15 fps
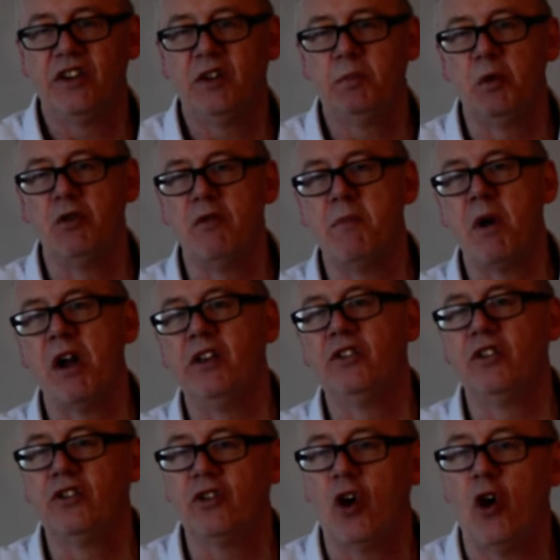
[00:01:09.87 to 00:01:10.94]
This book reminds
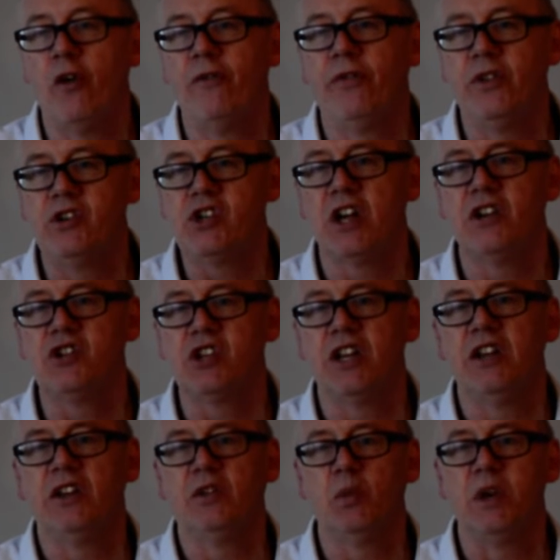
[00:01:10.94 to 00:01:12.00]
us of the
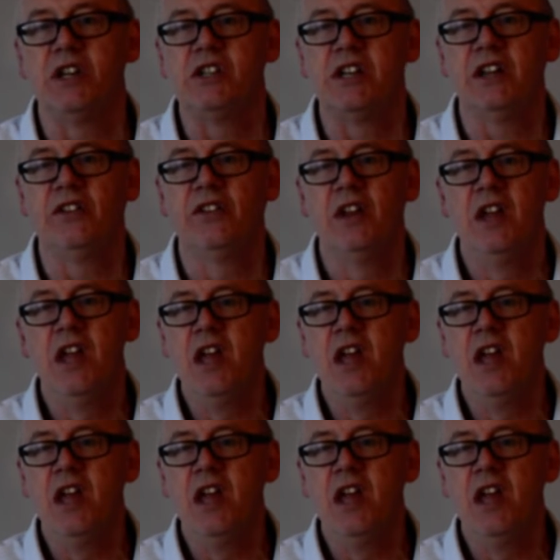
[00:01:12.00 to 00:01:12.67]
Judges, which is